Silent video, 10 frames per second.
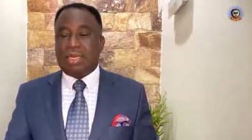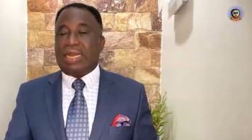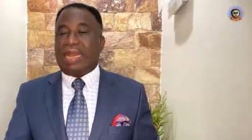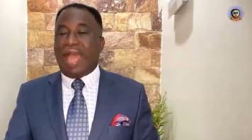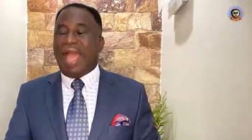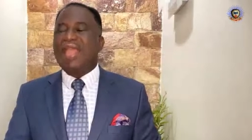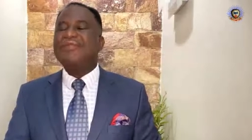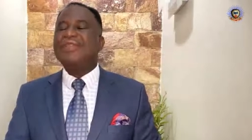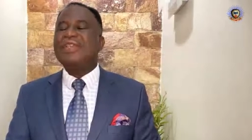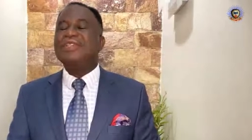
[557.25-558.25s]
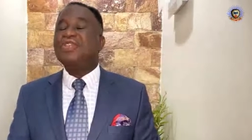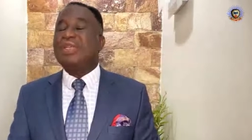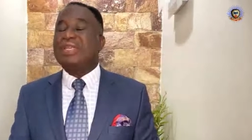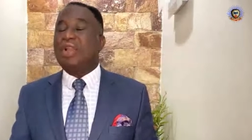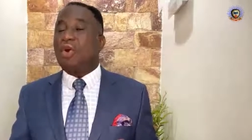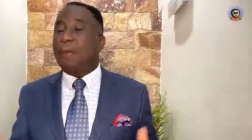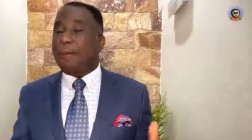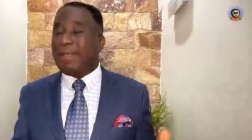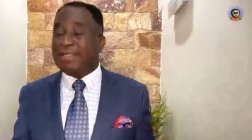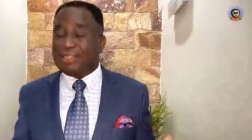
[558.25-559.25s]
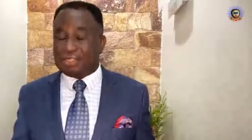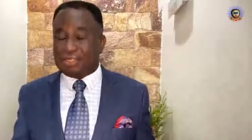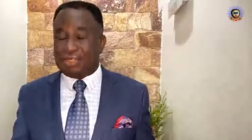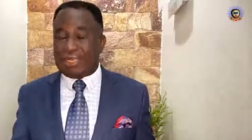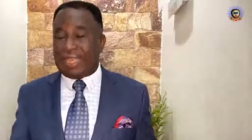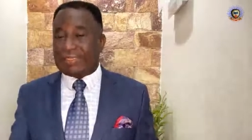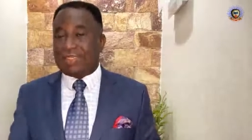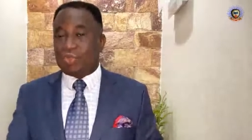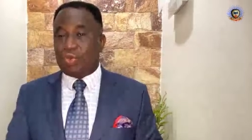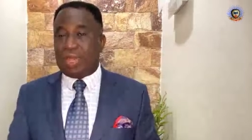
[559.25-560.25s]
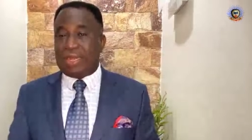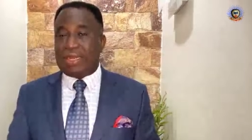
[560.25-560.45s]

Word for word: Life is not a competition, as it were.